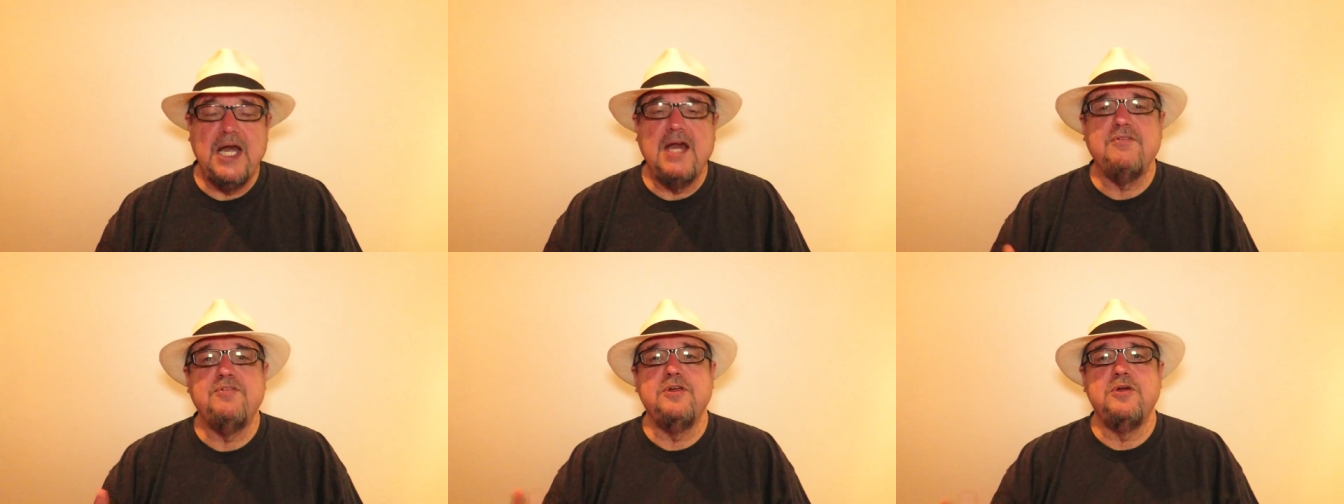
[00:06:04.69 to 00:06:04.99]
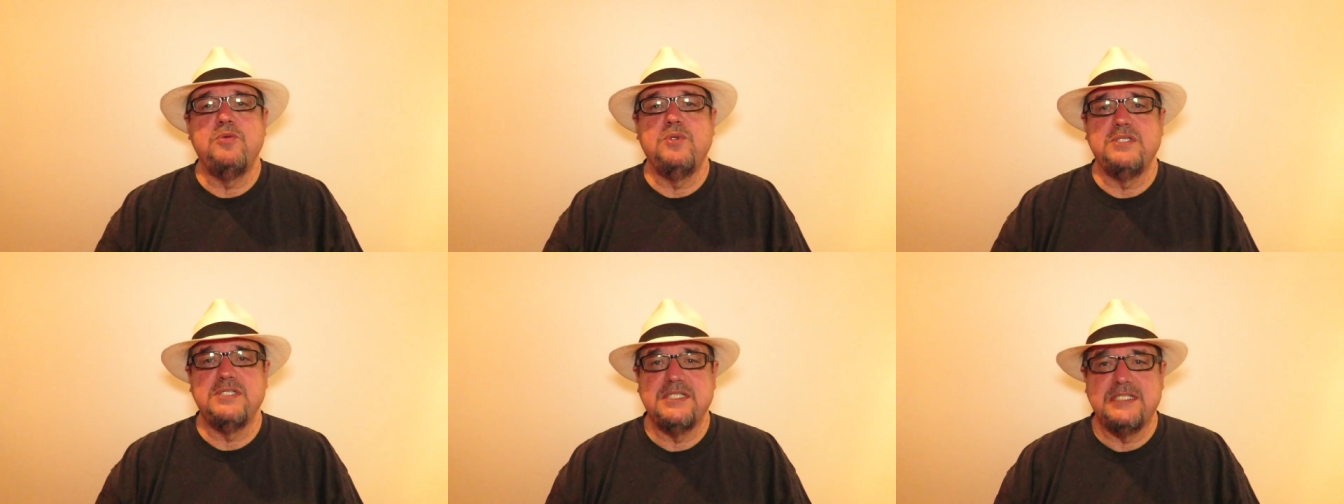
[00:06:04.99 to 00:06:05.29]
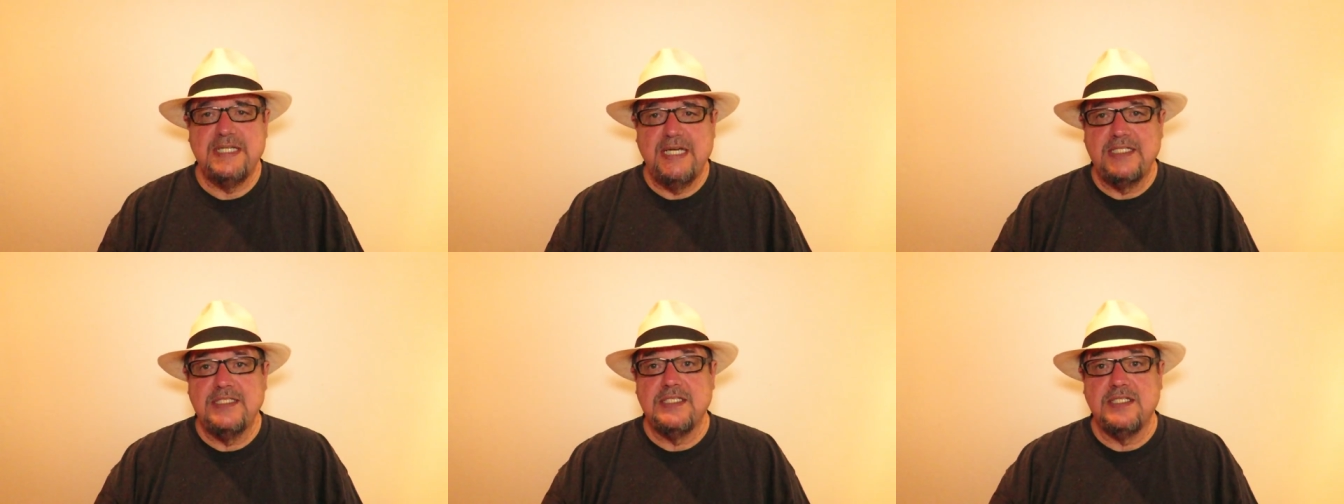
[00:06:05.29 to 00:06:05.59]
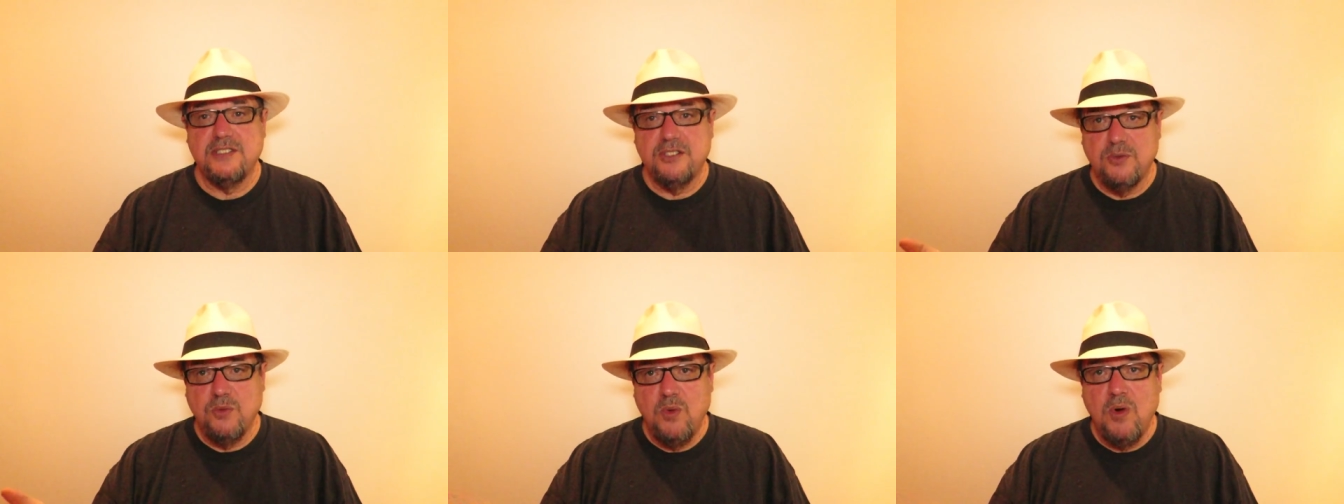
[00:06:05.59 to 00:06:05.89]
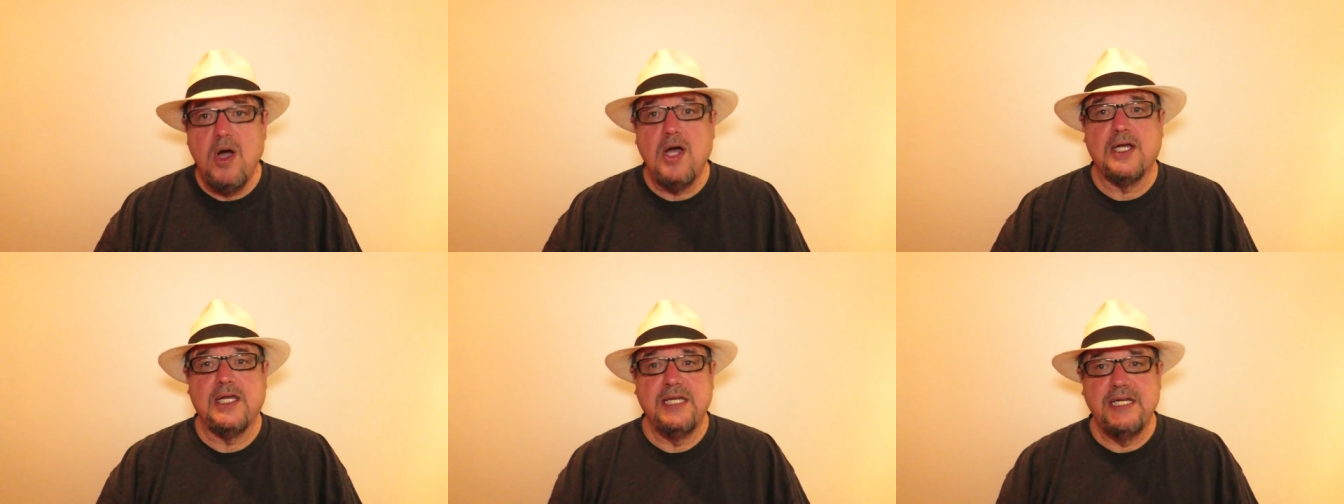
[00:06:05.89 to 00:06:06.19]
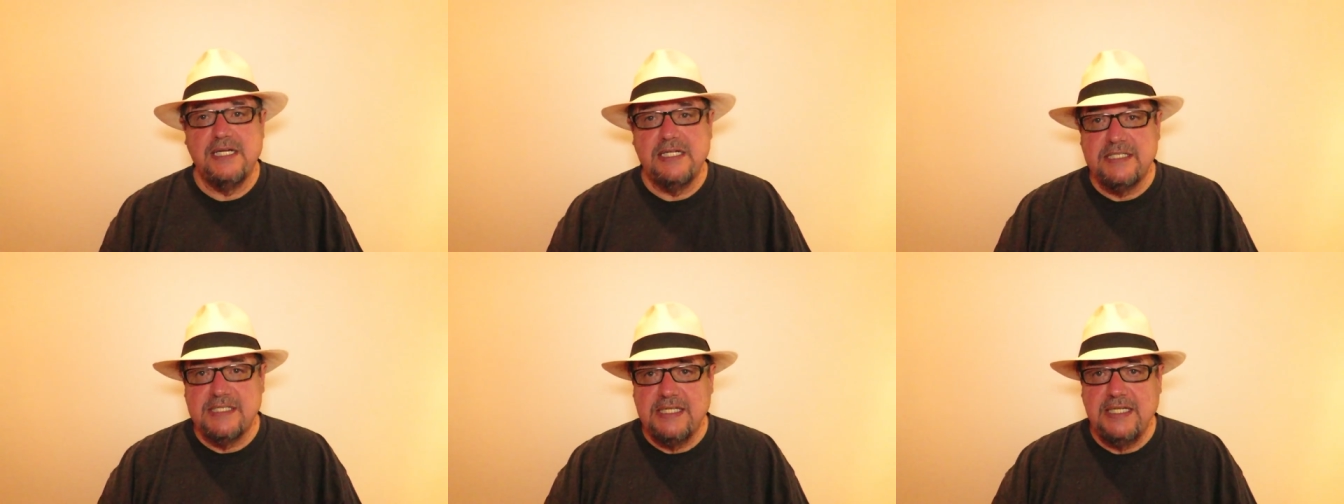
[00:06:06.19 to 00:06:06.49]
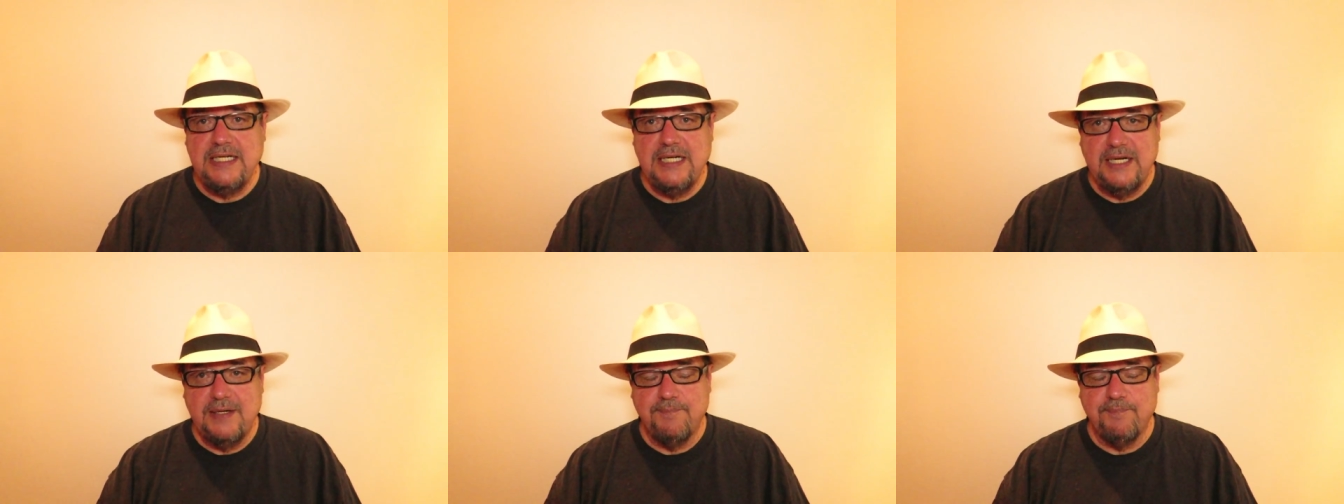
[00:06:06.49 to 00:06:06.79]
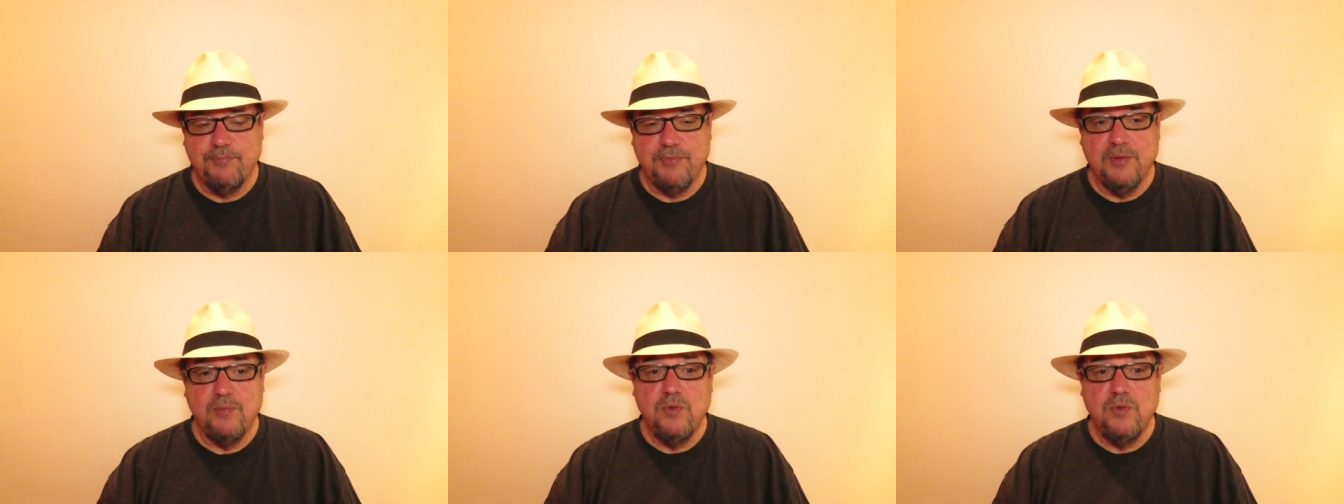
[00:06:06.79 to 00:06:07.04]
everyone says it's a walking city.